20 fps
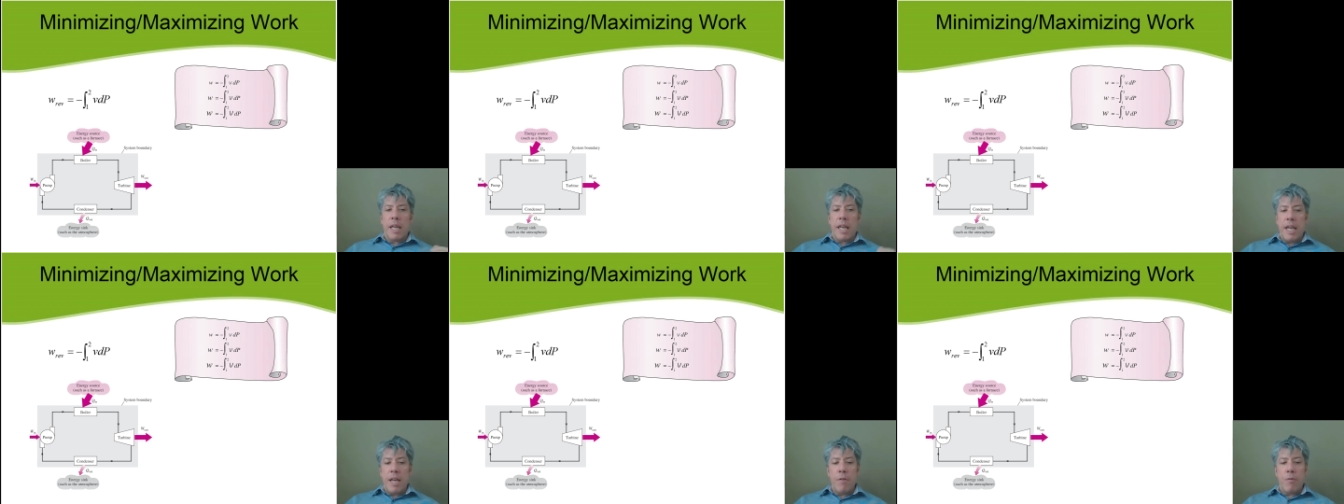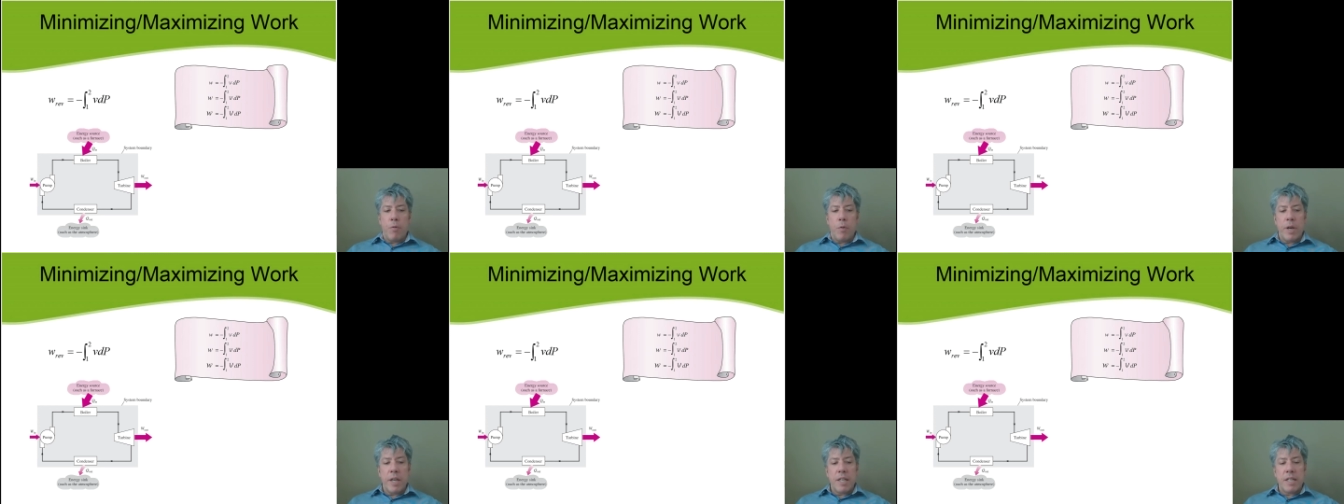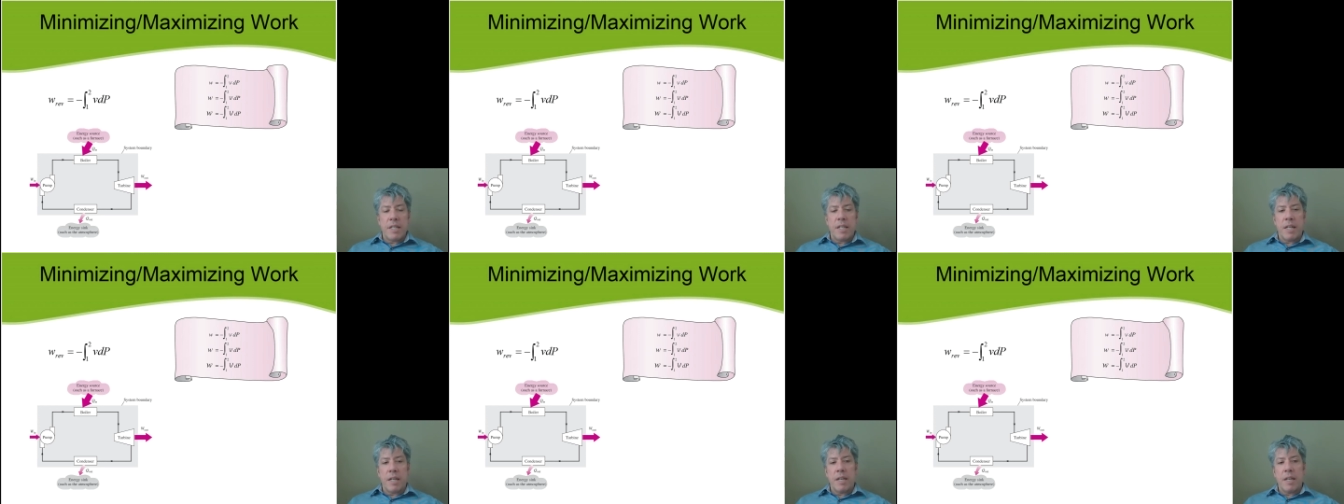If we
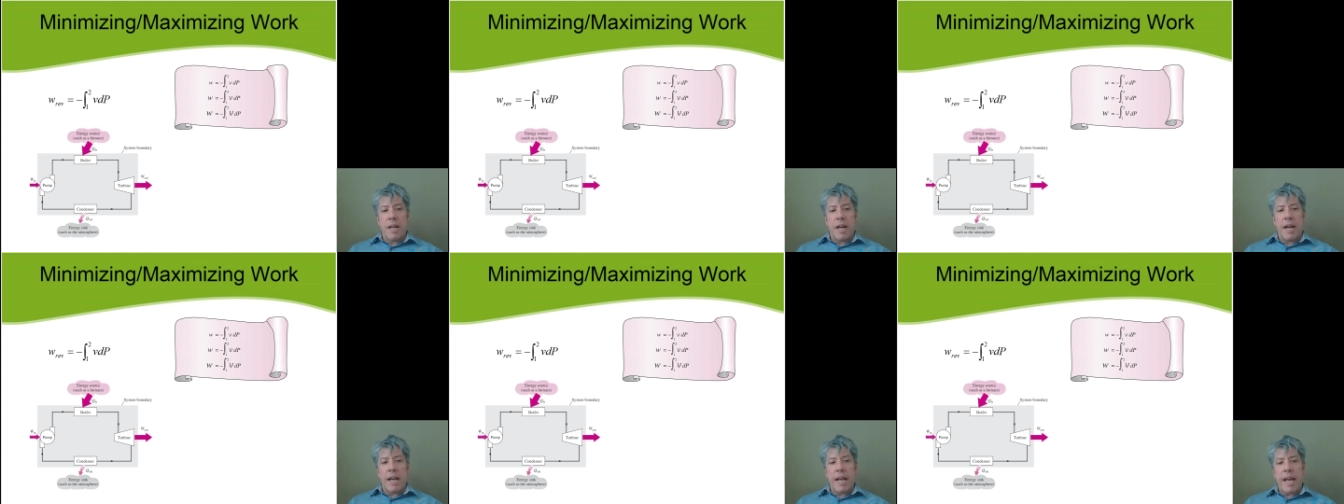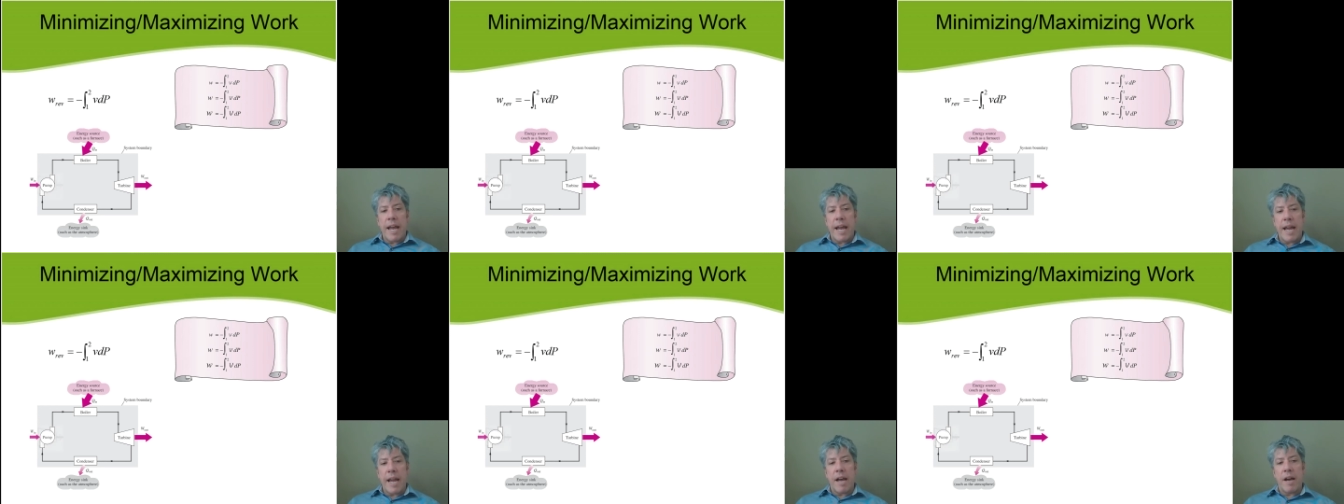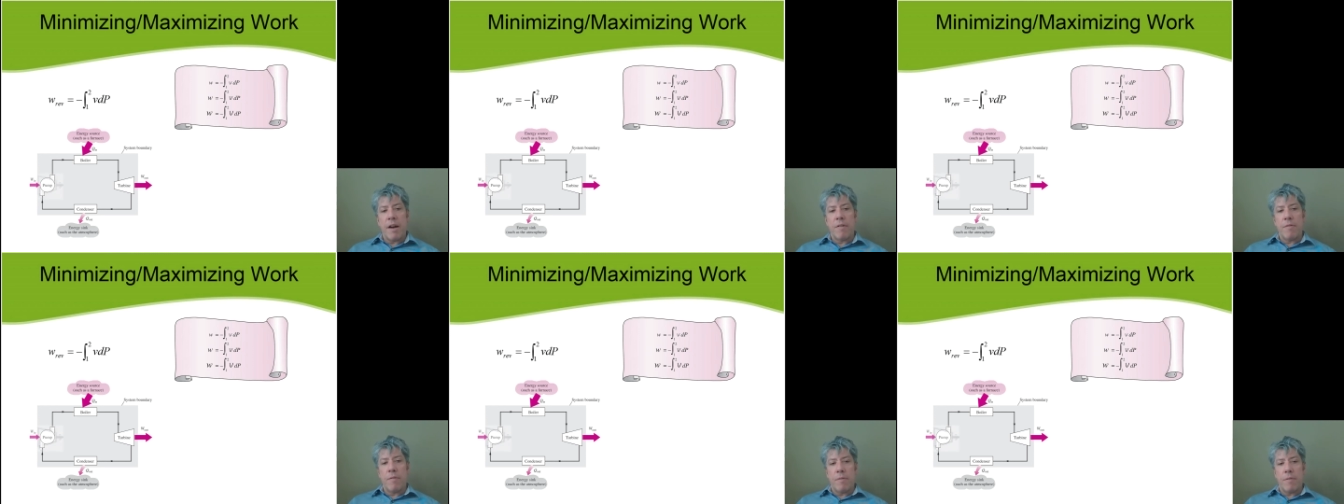did not
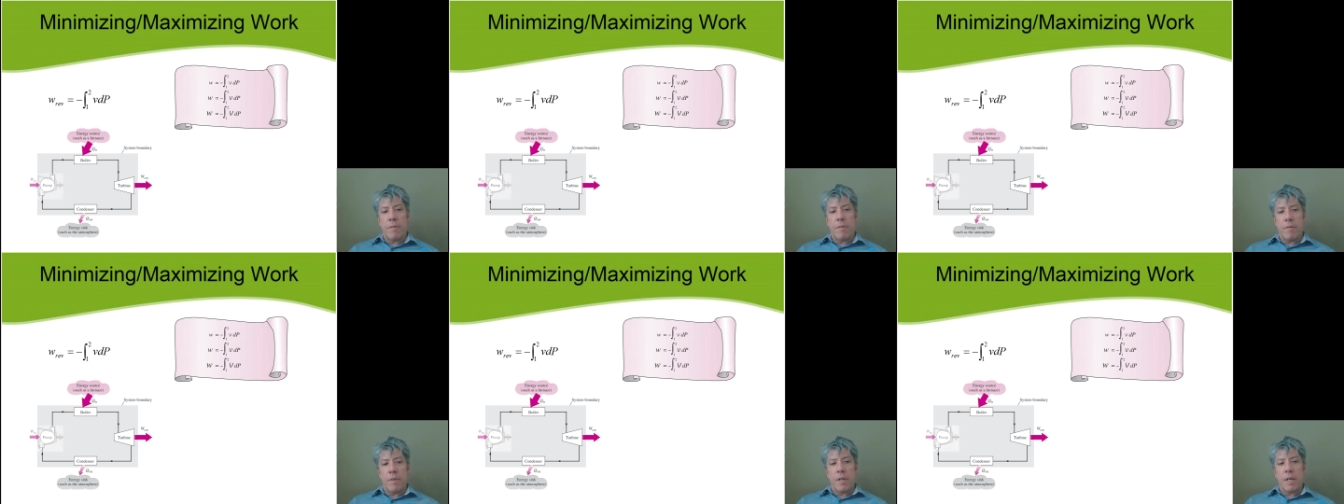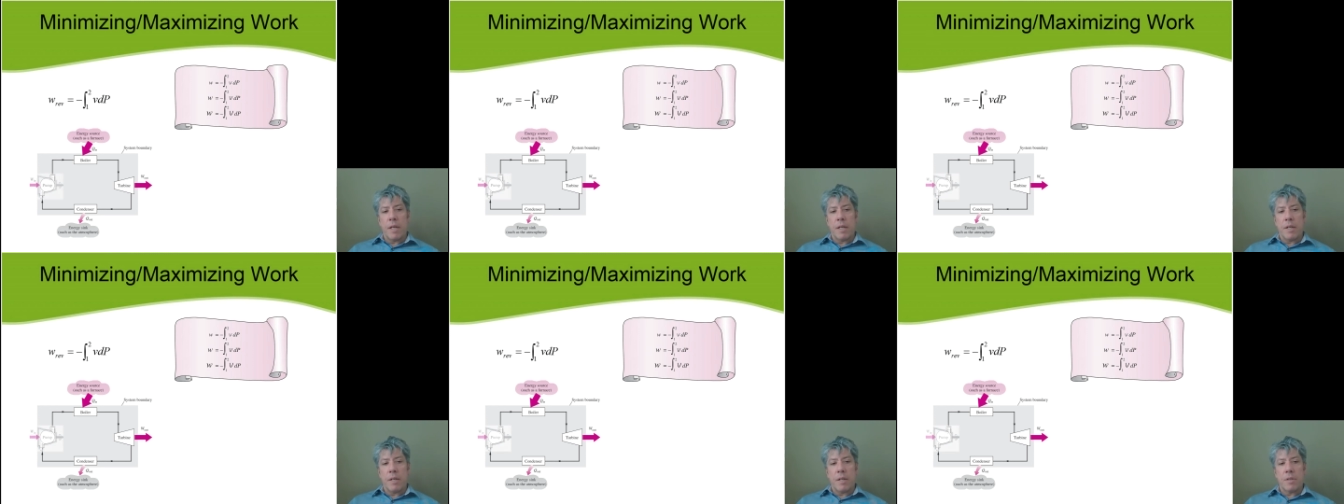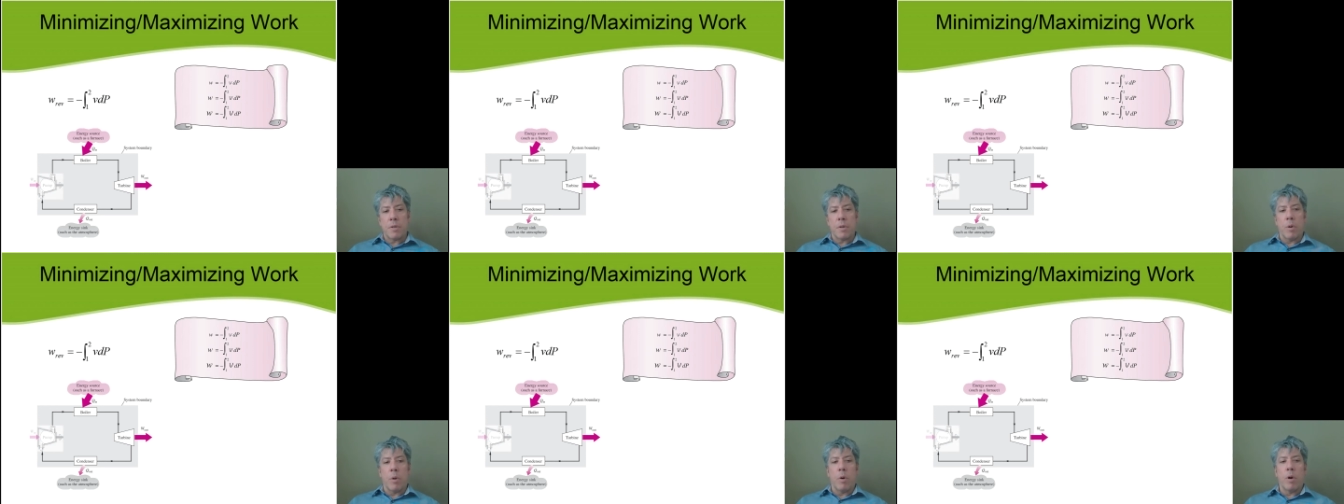have the condenser,